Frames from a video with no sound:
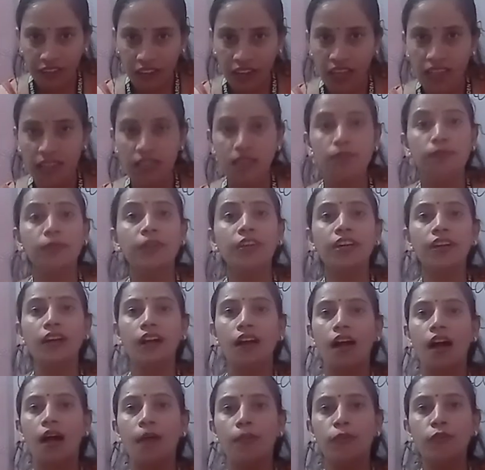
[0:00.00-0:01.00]

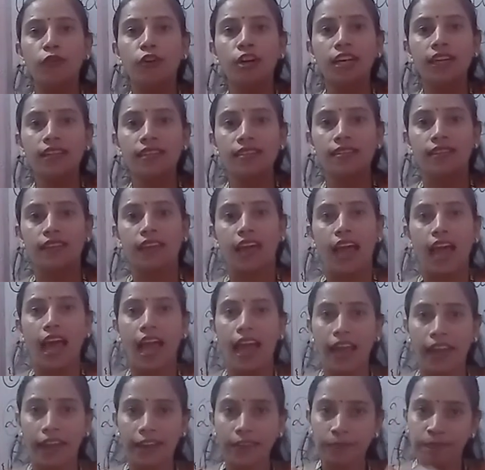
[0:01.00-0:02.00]
transfer upwards
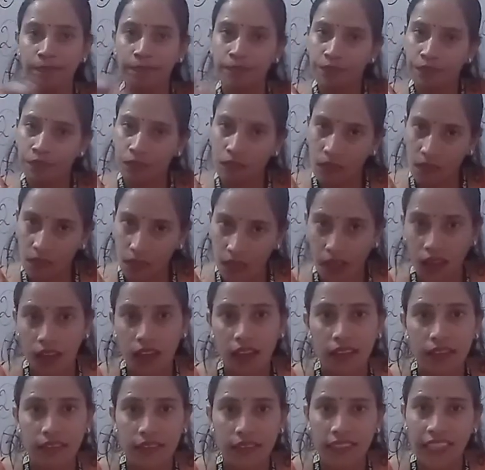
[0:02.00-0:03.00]
and
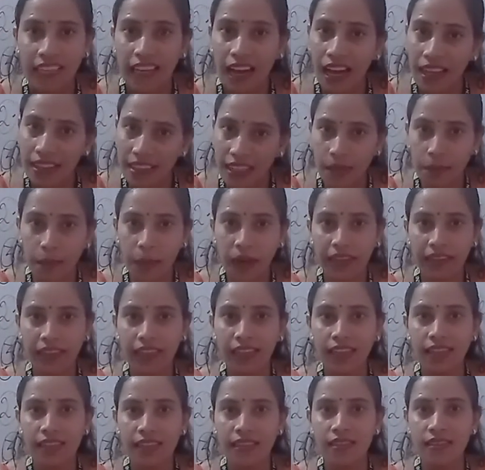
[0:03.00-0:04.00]
the other
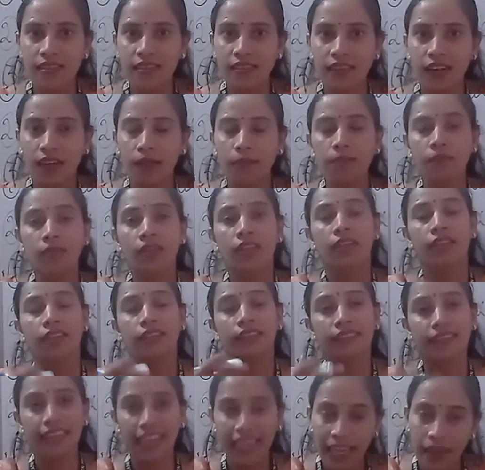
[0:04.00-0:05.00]
particles come,
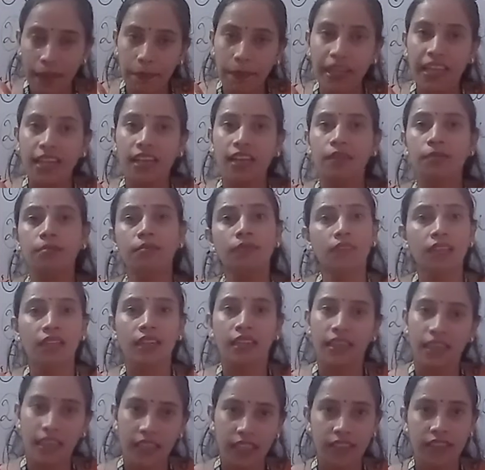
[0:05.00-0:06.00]
they
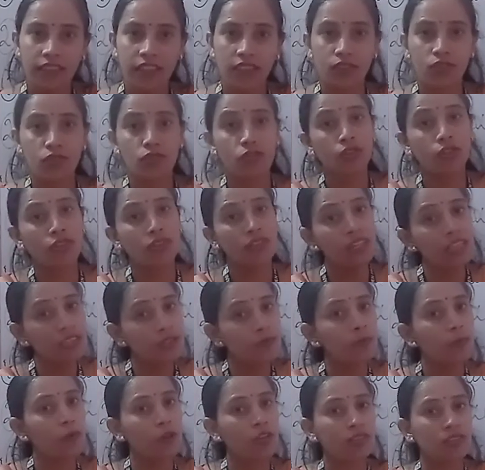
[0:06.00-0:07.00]
become heated. So
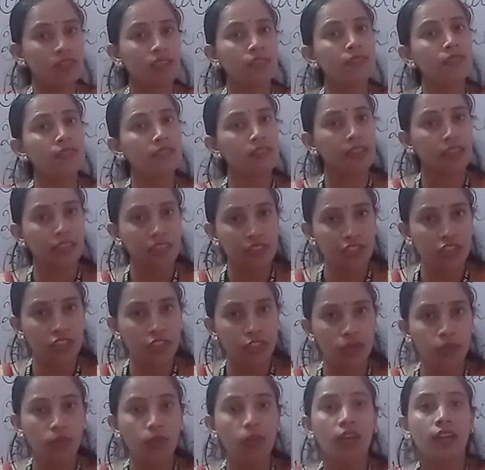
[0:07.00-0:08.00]
this process
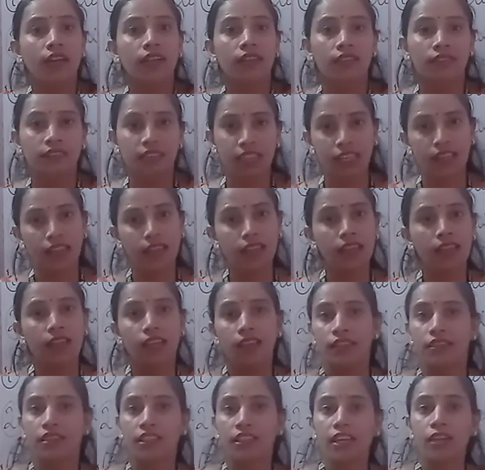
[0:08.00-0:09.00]
continue till
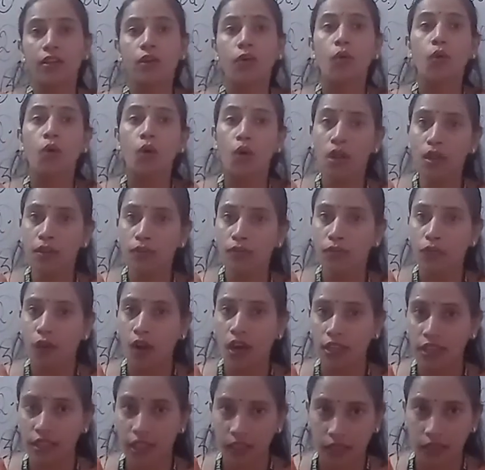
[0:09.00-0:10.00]
the whole
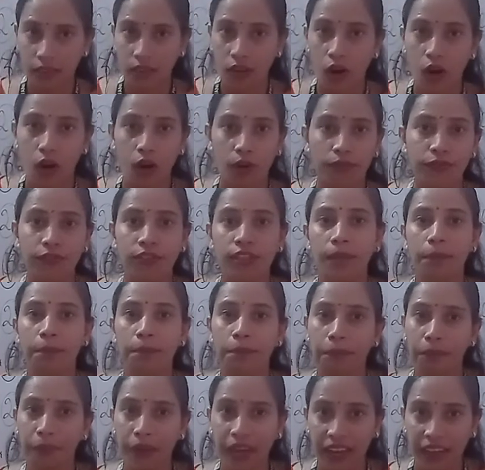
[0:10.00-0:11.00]
water of
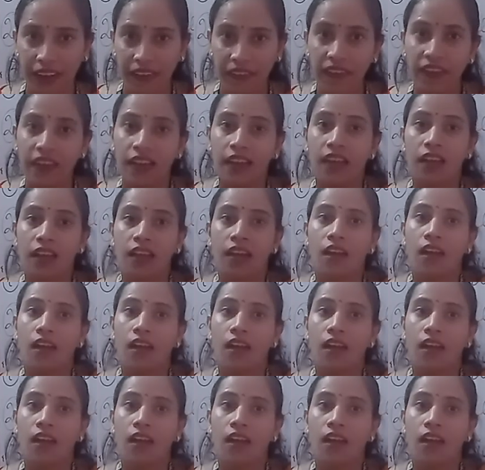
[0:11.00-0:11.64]
the pen